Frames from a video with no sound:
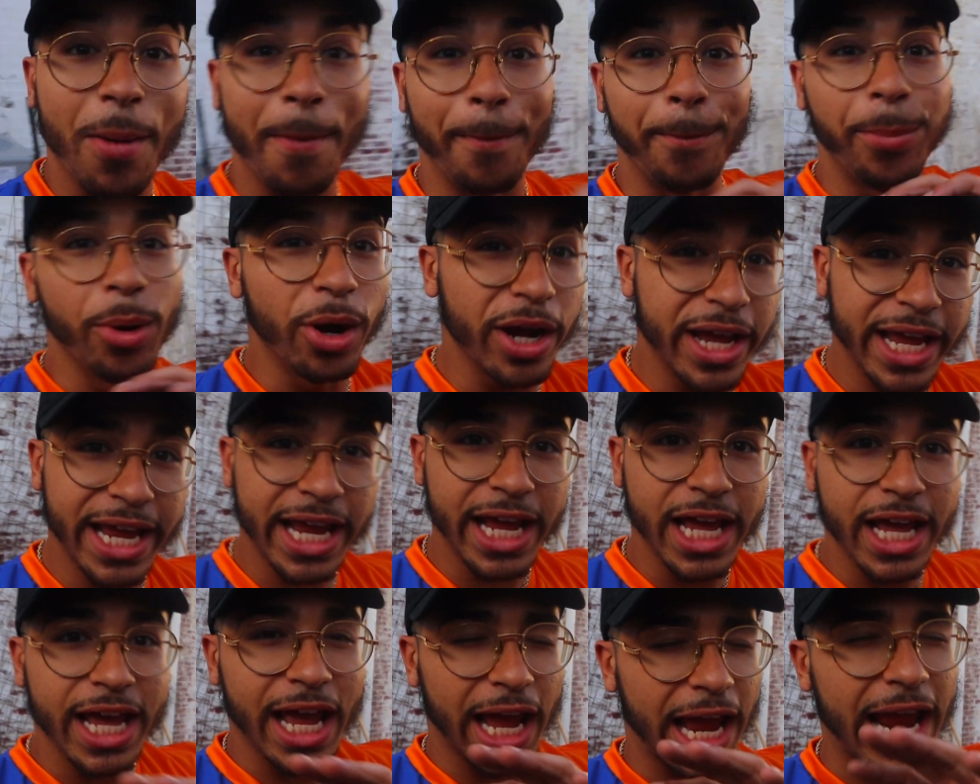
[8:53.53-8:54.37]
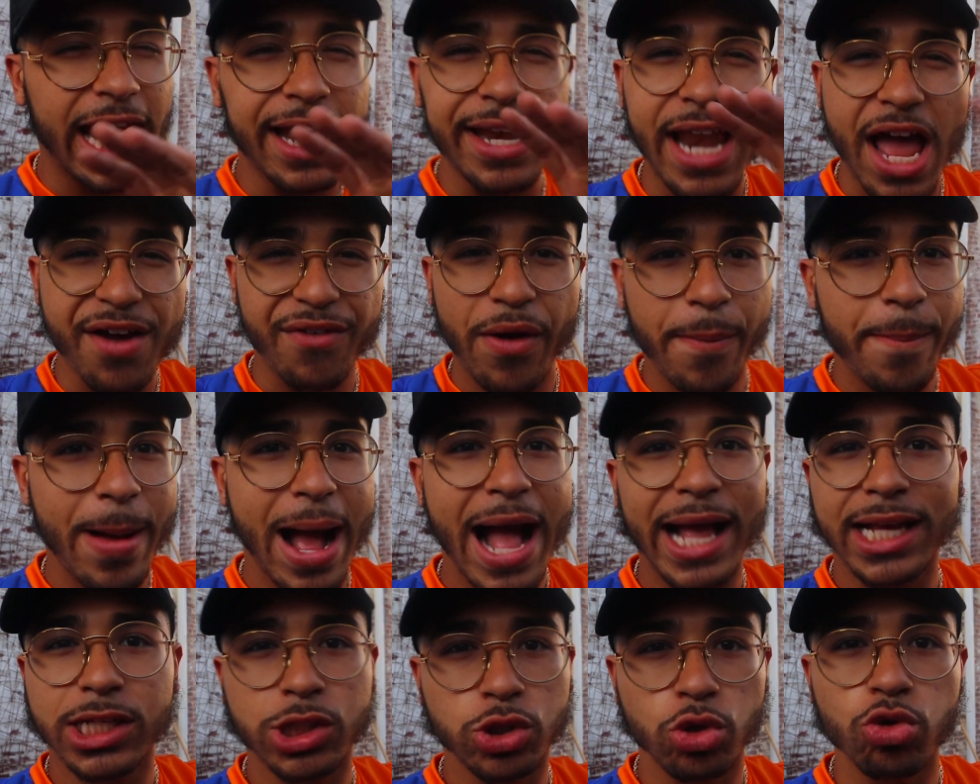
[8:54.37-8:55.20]
Boogie, he never
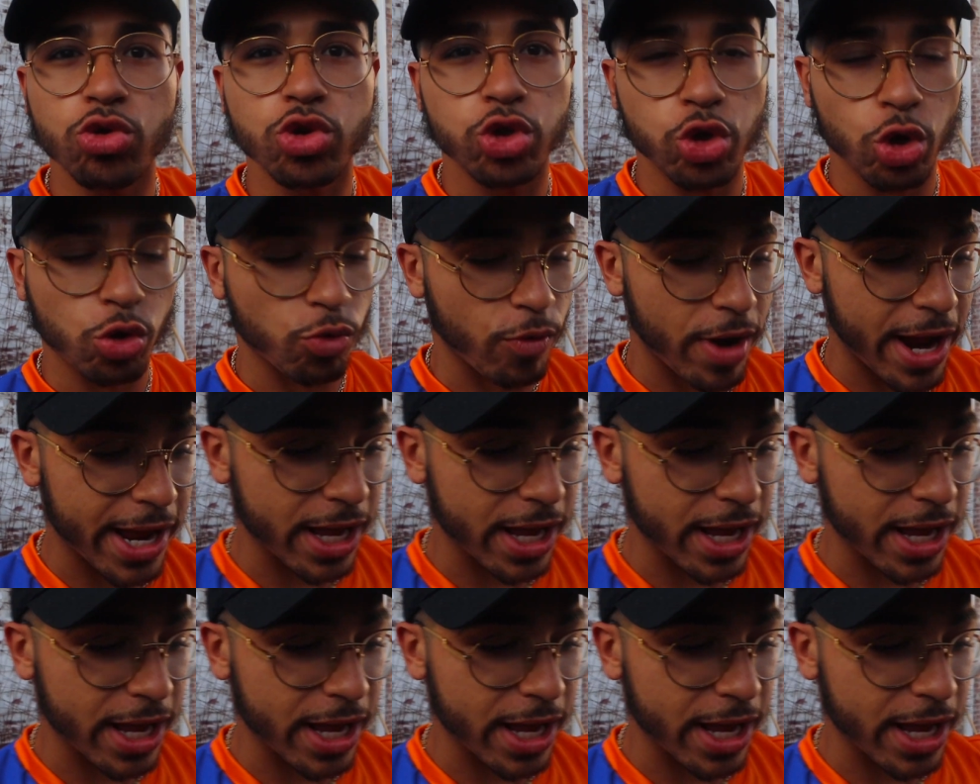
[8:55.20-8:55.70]
buys two stroke, right,